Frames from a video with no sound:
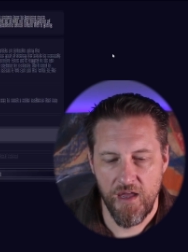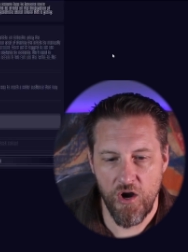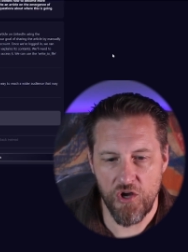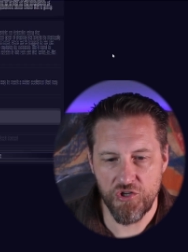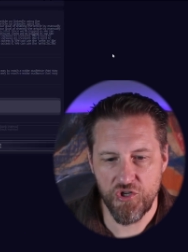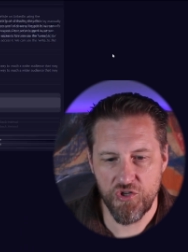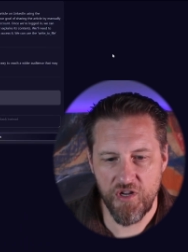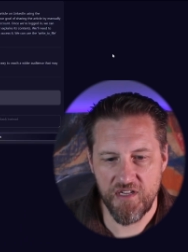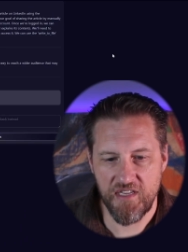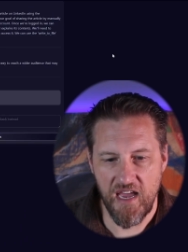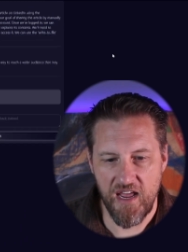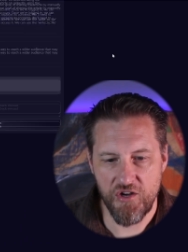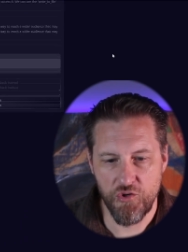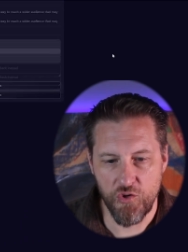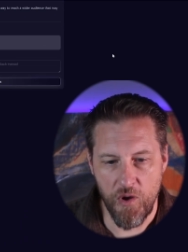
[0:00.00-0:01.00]
It also
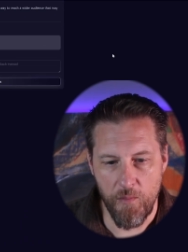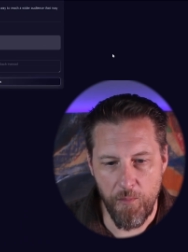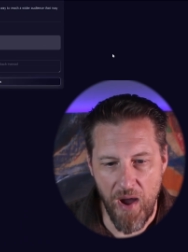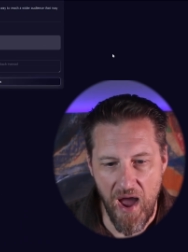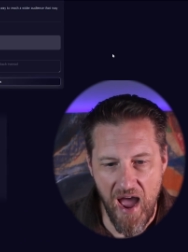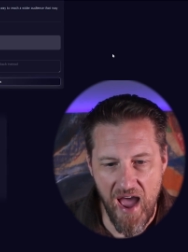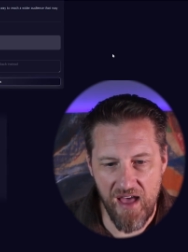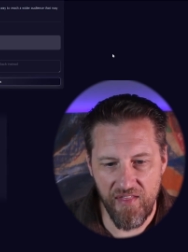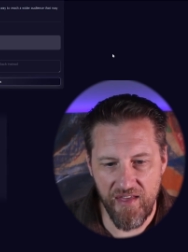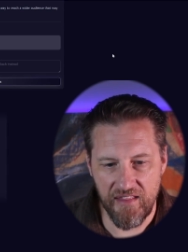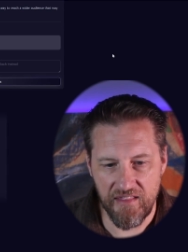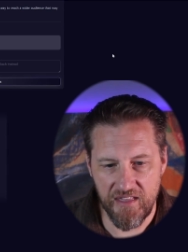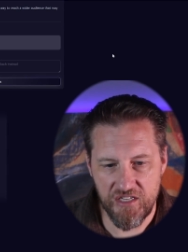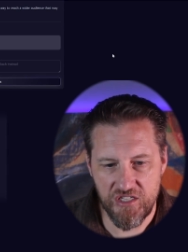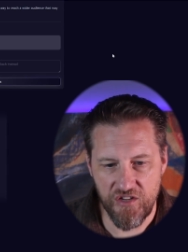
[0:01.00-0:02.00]
decided to compile a
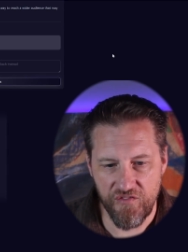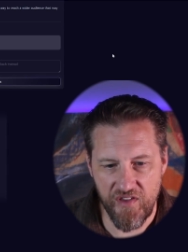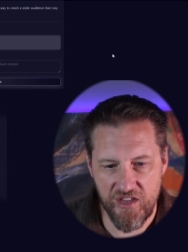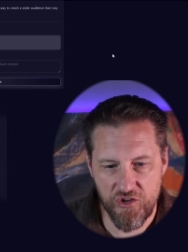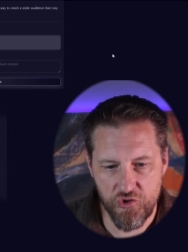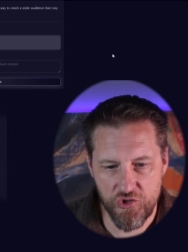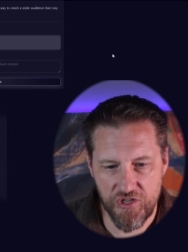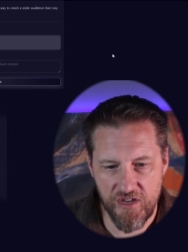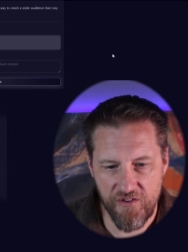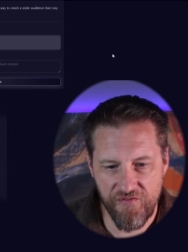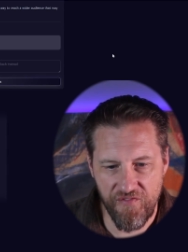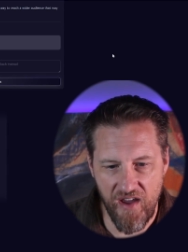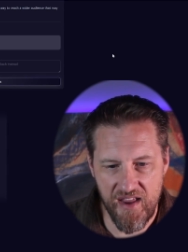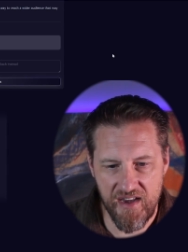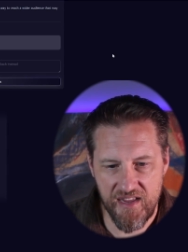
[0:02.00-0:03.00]
list of interesting
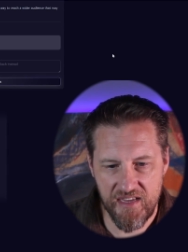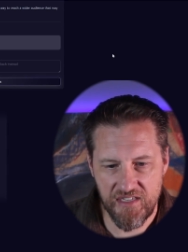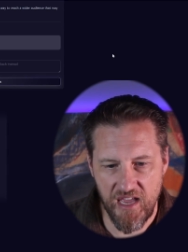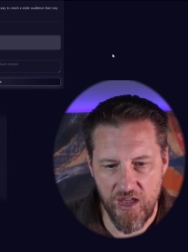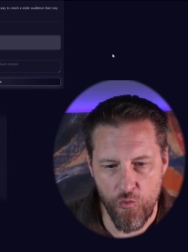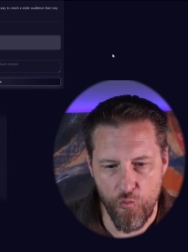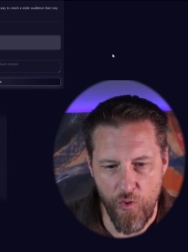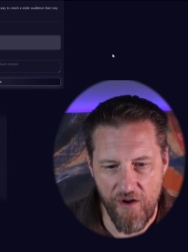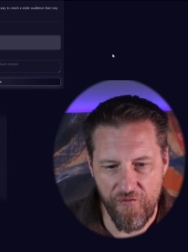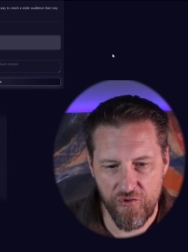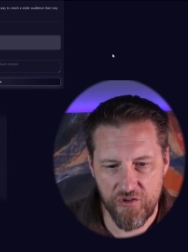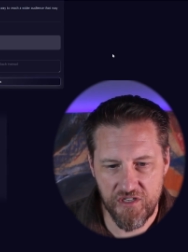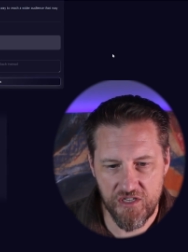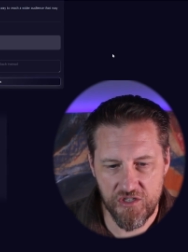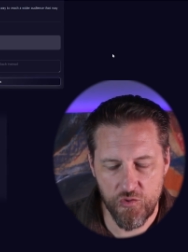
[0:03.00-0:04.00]
findings and
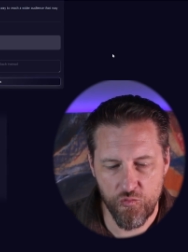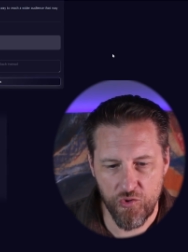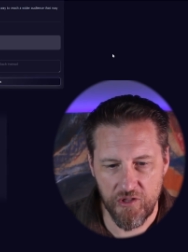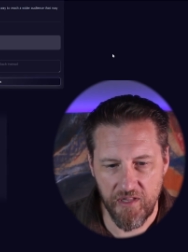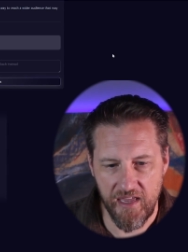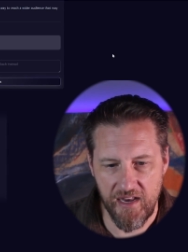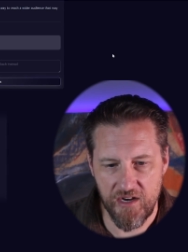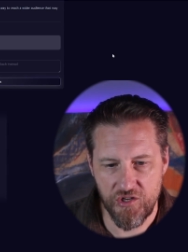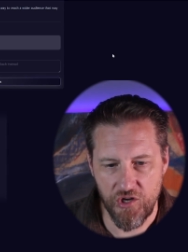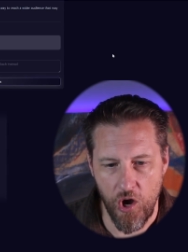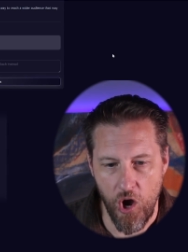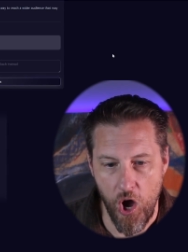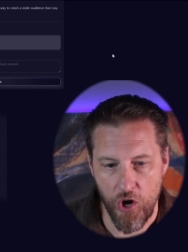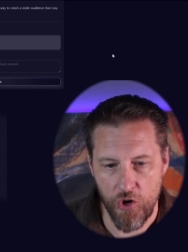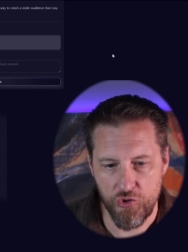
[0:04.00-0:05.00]
references related to
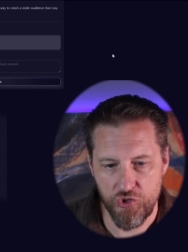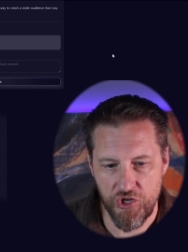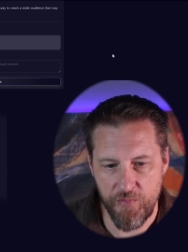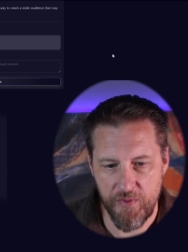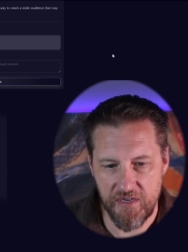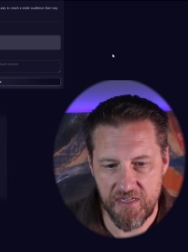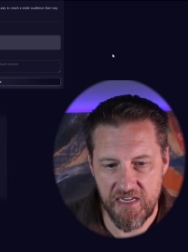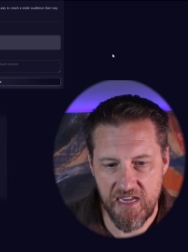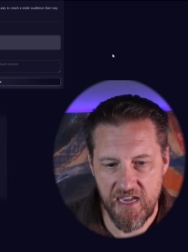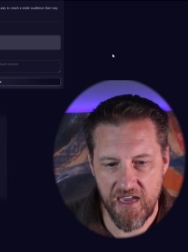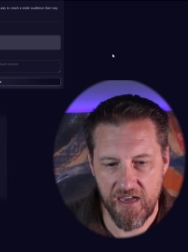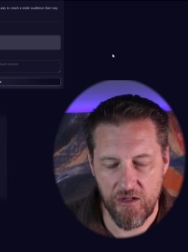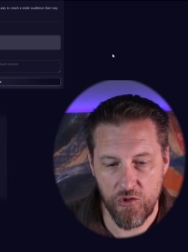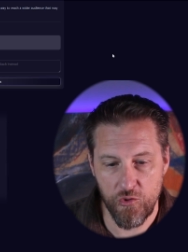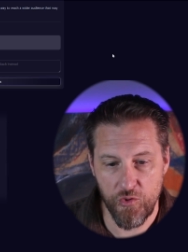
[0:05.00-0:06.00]
AutoGPT,
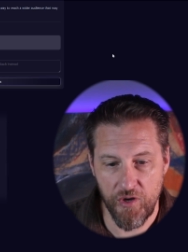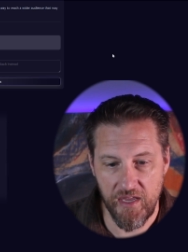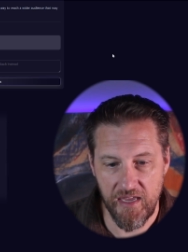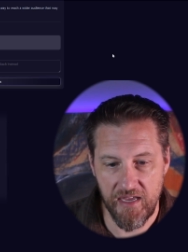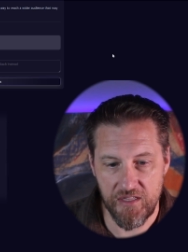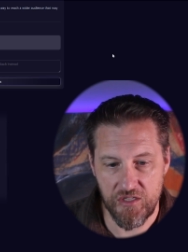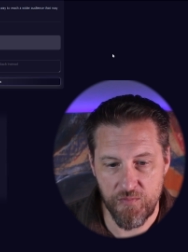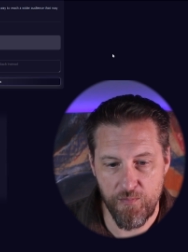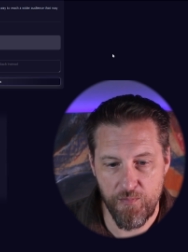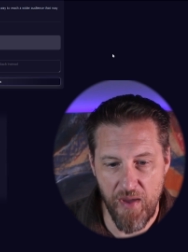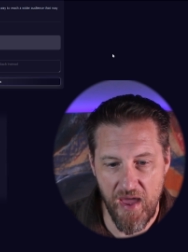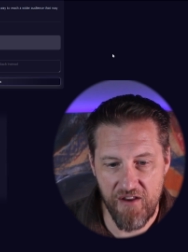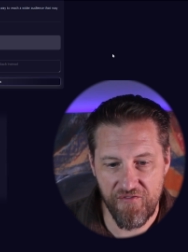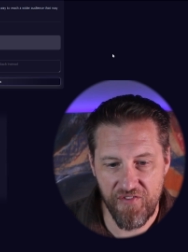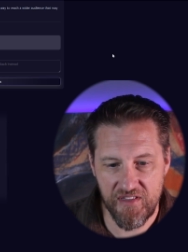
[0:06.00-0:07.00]
including its
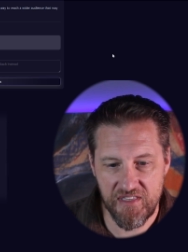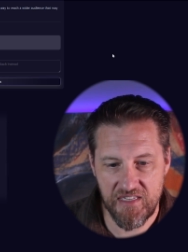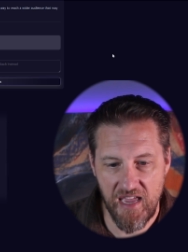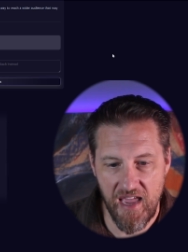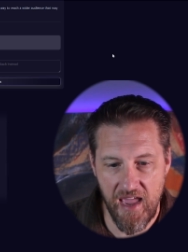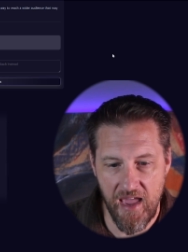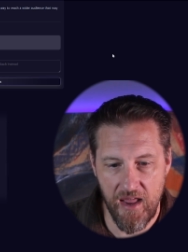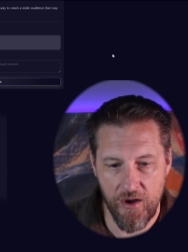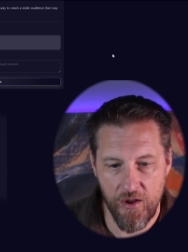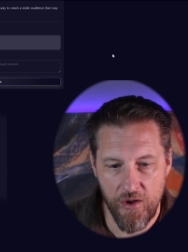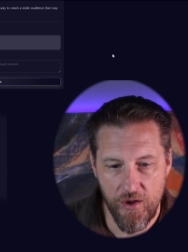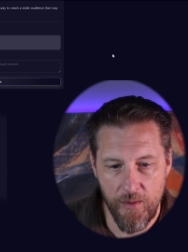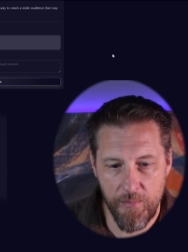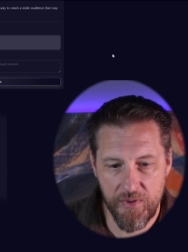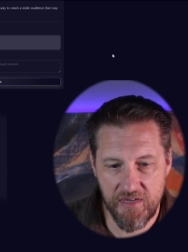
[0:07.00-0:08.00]
benefits and
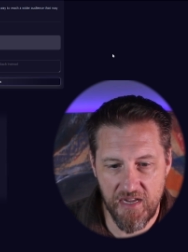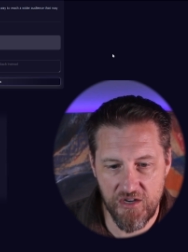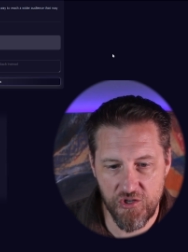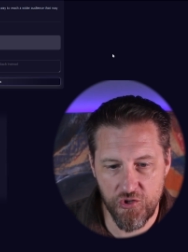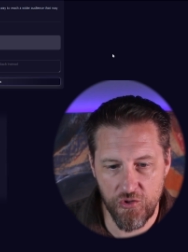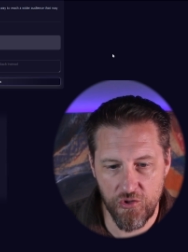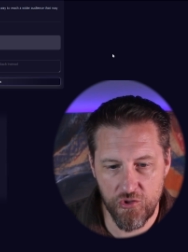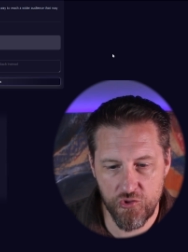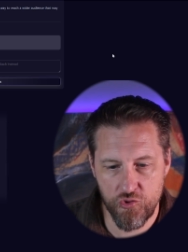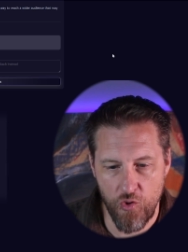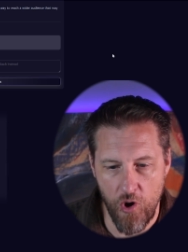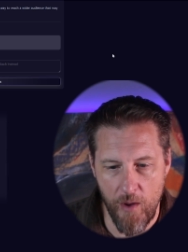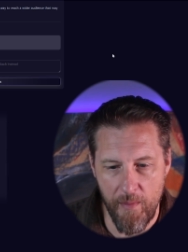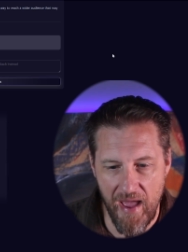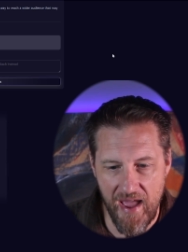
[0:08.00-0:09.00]
potential
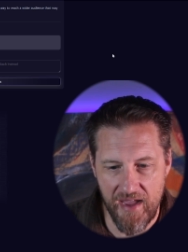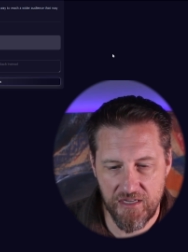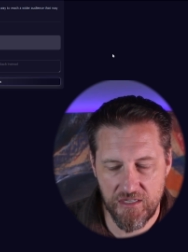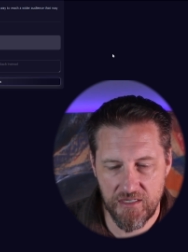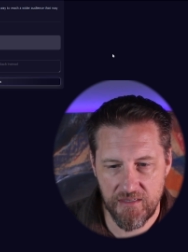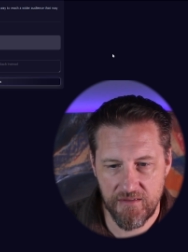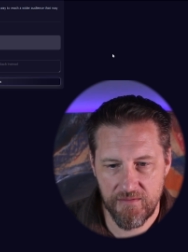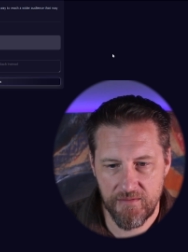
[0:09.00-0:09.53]
drawbacks.